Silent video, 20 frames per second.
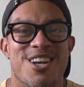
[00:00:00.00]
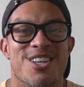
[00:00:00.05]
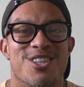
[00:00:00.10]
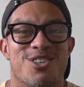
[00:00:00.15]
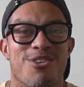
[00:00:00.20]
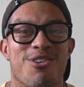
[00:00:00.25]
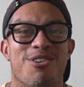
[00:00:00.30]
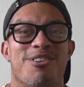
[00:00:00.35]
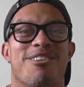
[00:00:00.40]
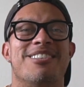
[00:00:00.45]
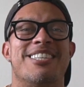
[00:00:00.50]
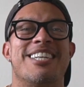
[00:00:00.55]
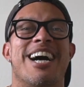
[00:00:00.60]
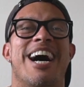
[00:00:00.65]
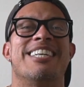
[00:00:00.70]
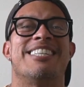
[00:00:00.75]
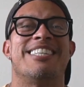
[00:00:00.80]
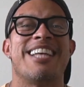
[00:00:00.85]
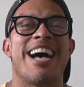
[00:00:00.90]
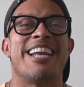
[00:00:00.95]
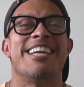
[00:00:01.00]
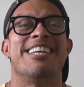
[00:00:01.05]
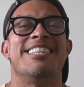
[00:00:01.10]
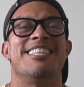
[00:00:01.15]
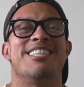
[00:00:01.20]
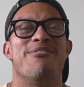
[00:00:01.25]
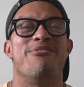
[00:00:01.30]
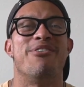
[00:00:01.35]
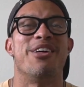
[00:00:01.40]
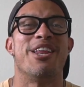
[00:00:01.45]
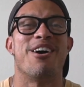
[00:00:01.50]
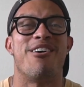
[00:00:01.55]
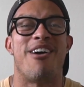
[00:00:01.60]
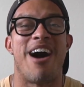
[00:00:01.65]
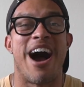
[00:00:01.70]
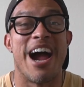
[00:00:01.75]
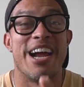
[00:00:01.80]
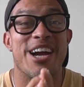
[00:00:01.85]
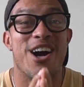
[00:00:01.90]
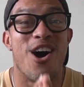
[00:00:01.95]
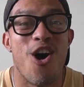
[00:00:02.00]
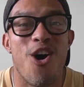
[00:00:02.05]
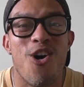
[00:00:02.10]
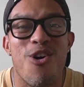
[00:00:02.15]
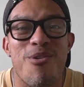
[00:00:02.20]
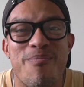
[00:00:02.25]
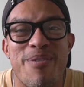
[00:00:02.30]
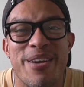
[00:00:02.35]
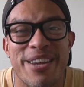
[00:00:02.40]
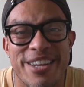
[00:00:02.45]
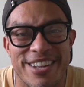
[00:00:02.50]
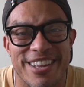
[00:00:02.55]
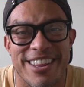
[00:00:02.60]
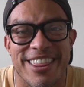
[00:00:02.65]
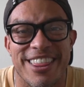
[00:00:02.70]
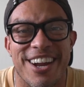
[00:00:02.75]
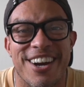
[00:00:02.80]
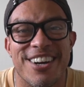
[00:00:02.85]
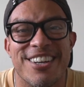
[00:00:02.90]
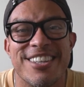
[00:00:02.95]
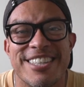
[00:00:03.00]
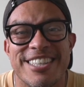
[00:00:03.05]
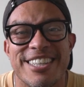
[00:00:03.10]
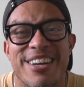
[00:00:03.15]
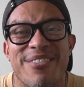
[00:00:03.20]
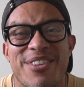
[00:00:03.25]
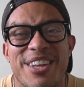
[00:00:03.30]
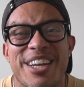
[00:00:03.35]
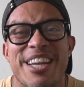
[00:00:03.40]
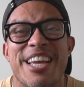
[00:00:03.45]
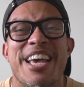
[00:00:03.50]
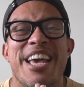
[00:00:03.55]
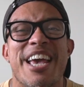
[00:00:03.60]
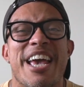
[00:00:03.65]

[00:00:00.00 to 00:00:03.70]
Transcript: So anyways, guys, that is the video. I hope you learned something.